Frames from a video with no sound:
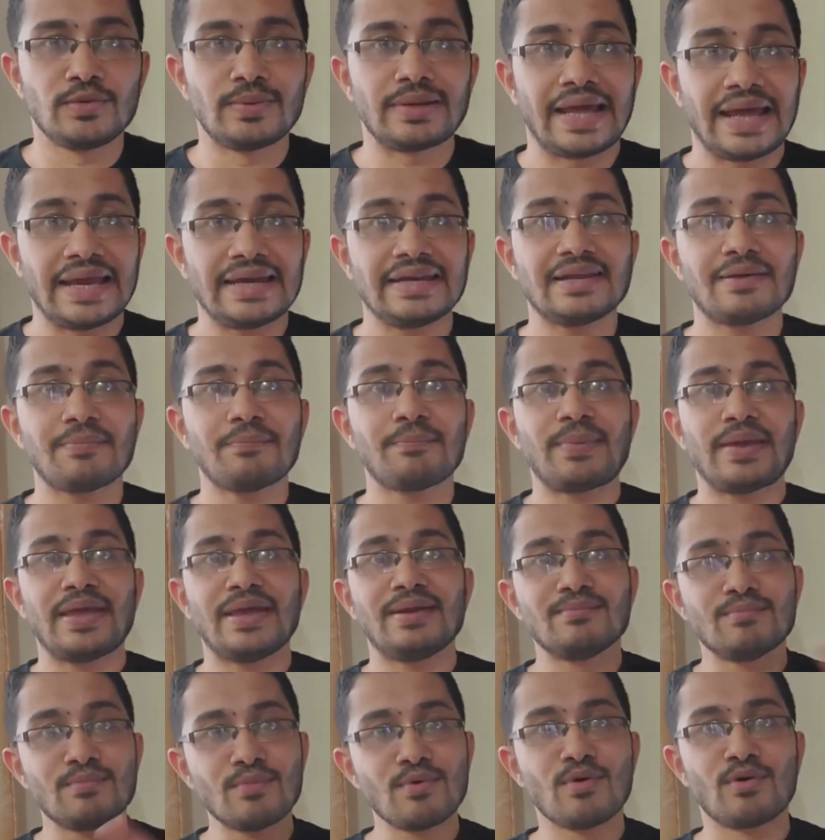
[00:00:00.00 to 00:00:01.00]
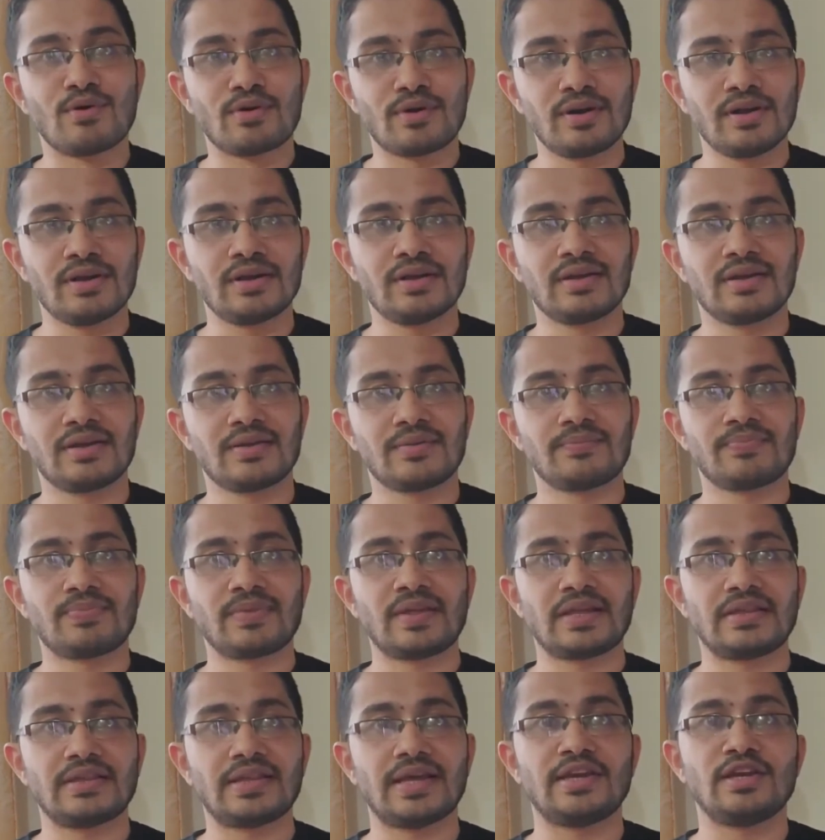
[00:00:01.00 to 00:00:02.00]
you will end up paying more
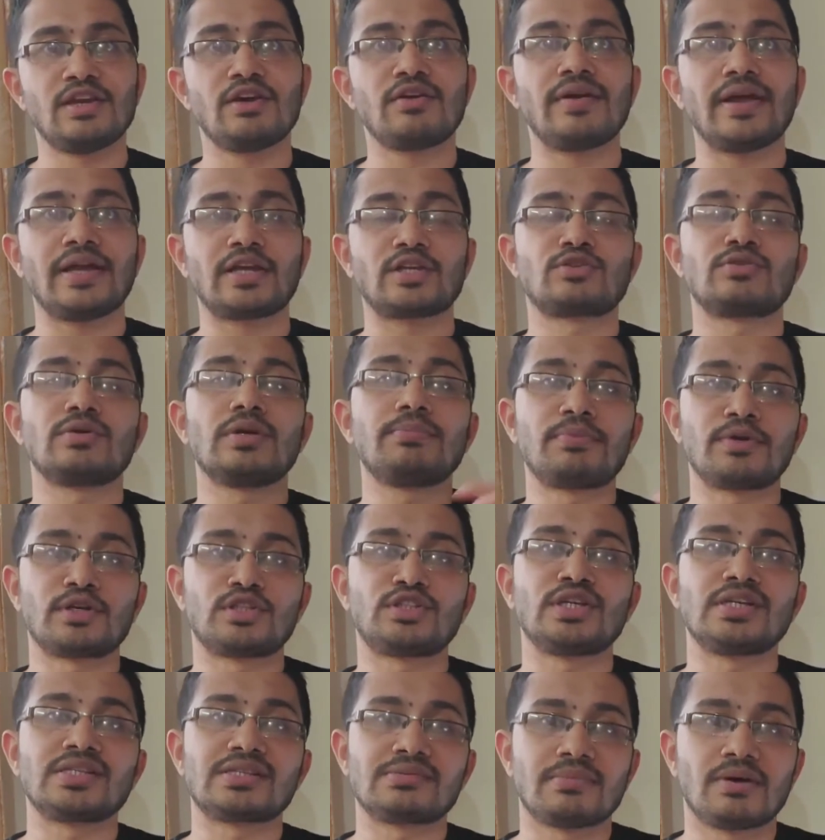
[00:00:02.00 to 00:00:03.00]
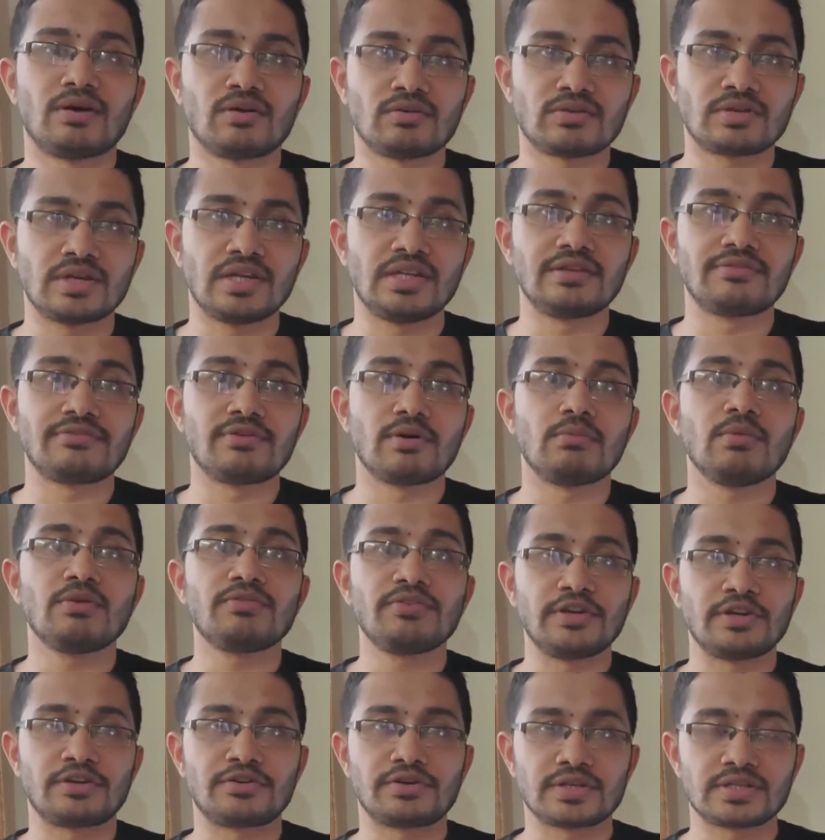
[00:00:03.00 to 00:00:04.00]
than your actual purchase amount in the
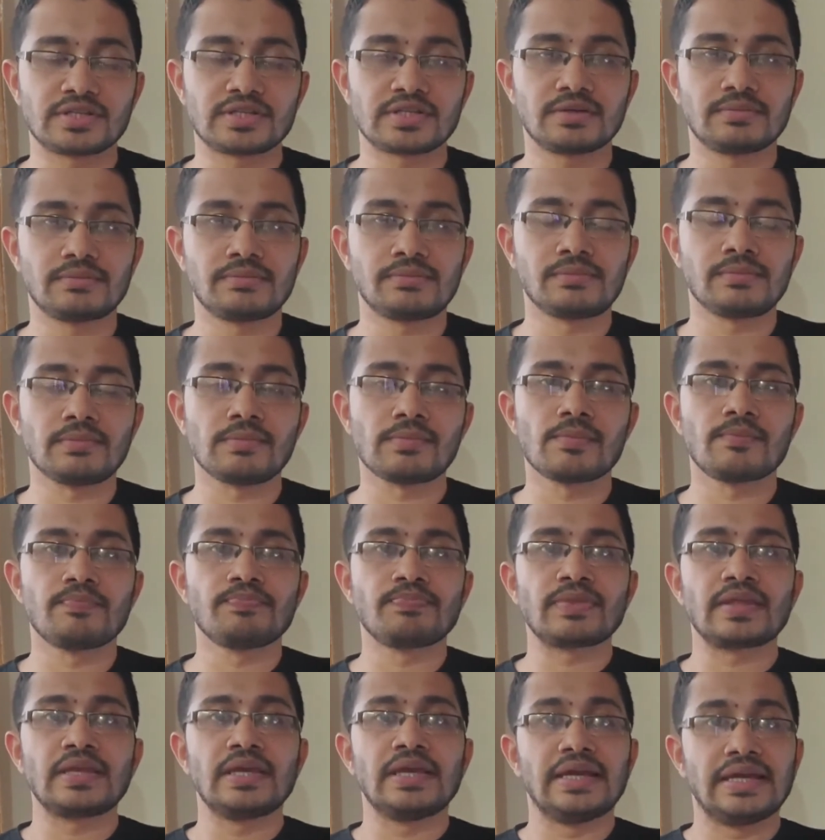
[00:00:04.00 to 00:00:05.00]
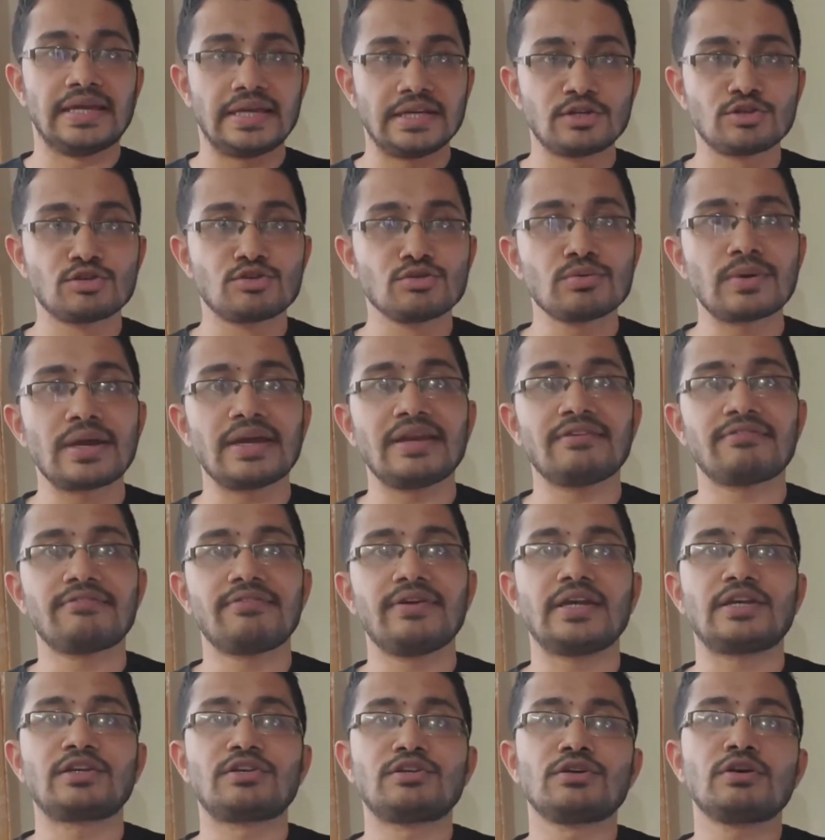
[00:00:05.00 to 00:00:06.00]
form of interest. It too can
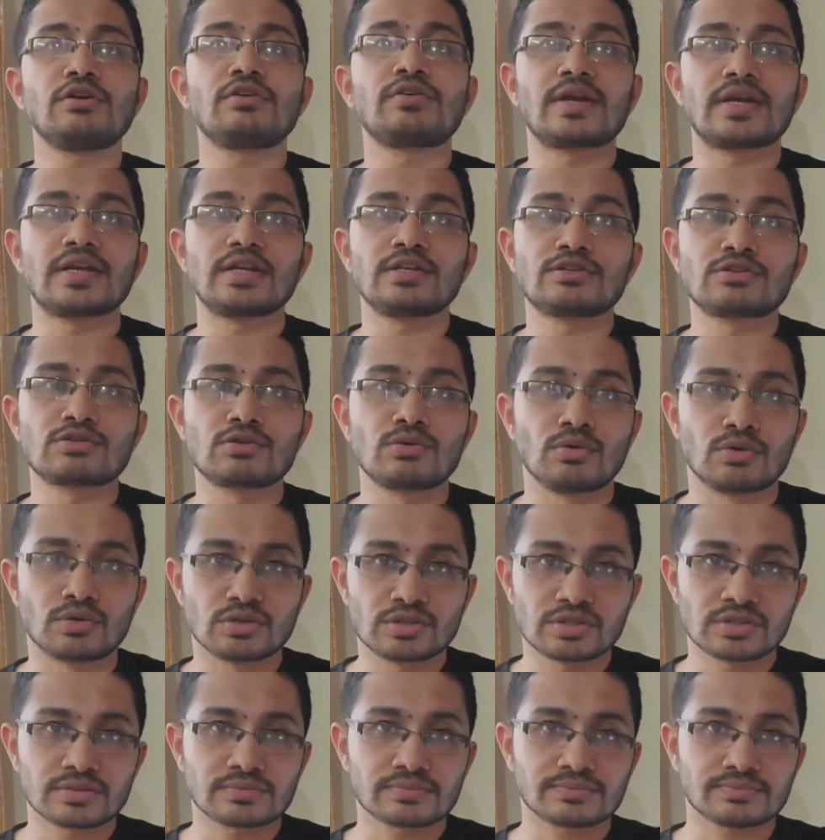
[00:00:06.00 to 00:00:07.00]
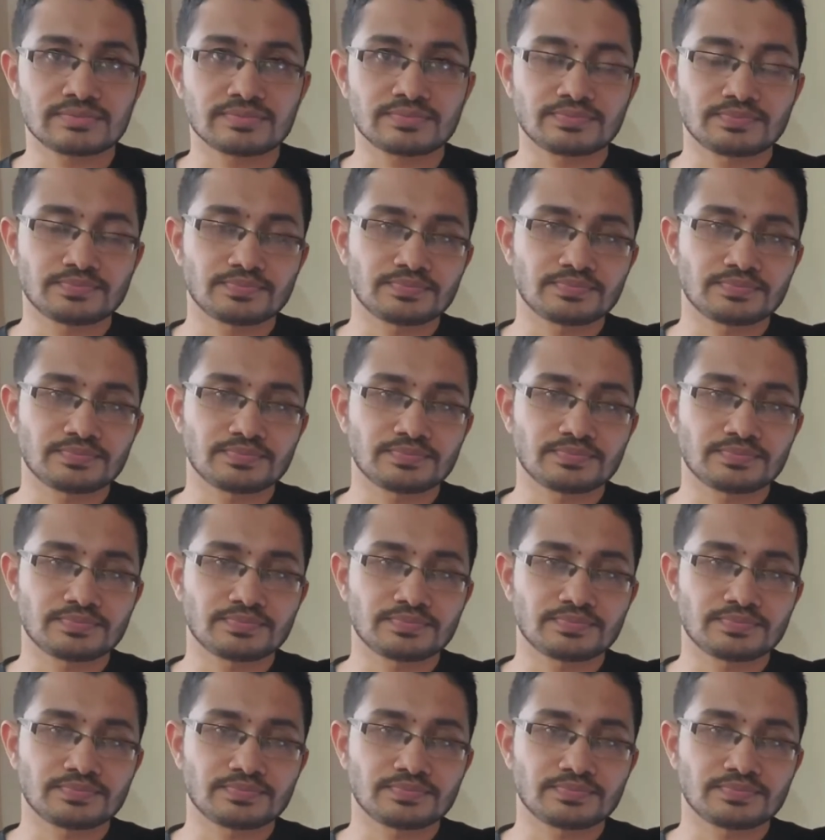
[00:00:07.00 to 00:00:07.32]
affect your credit scores.